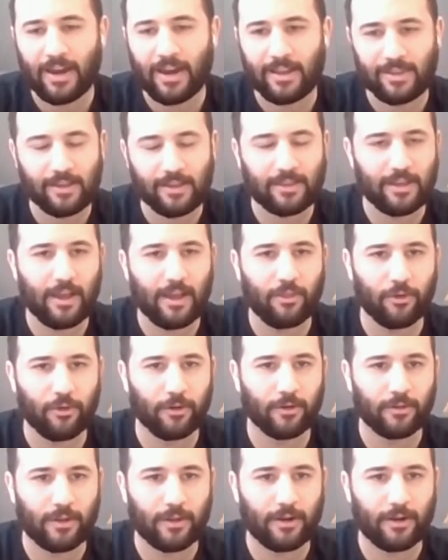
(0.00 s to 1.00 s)
I think the
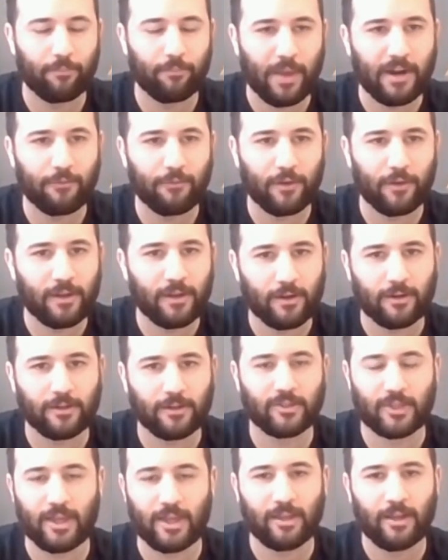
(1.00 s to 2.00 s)
other kind of benefit here
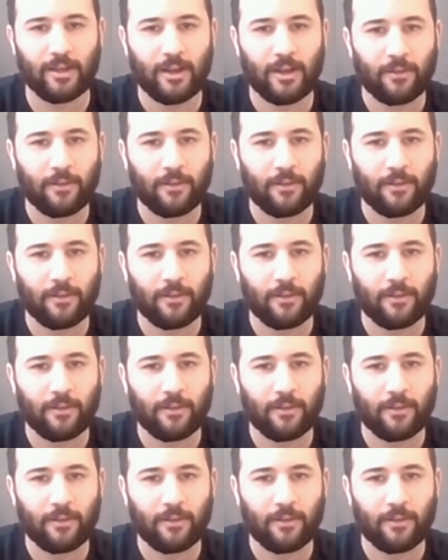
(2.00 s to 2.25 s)
is that